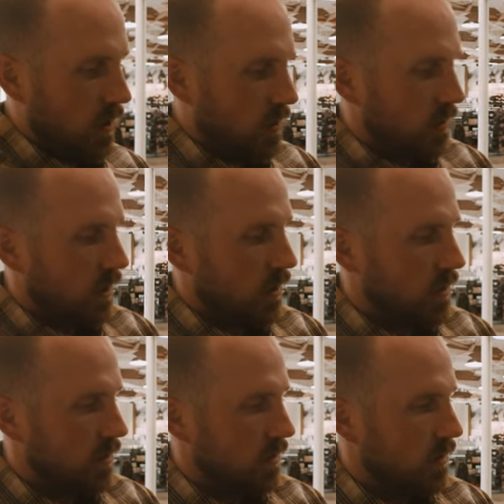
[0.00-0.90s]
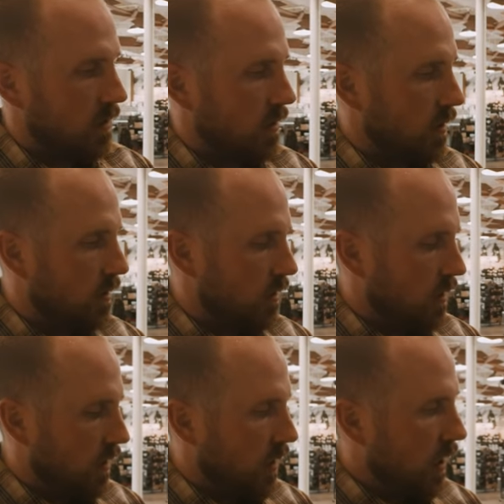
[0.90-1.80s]
It's not the...
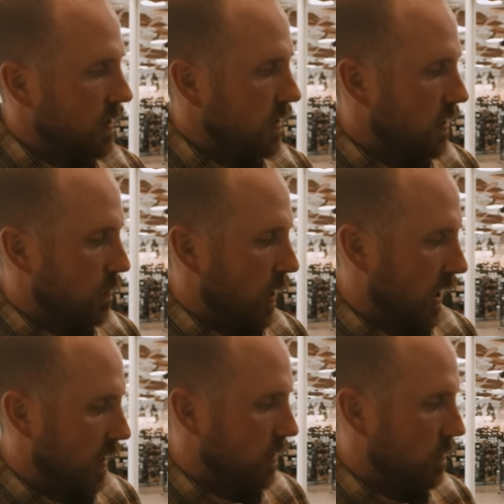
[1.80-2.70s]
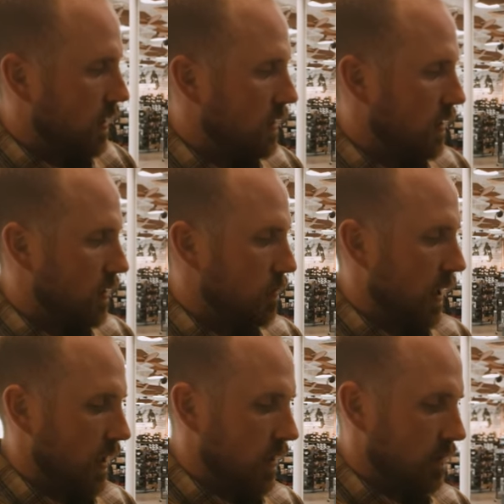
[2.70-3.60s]
That's a good backup. That's a good
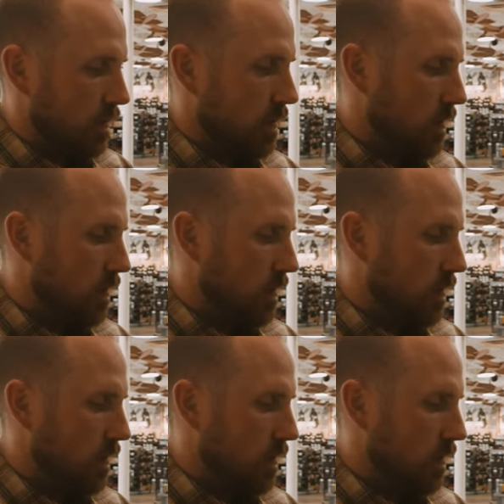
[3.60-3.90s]
backup.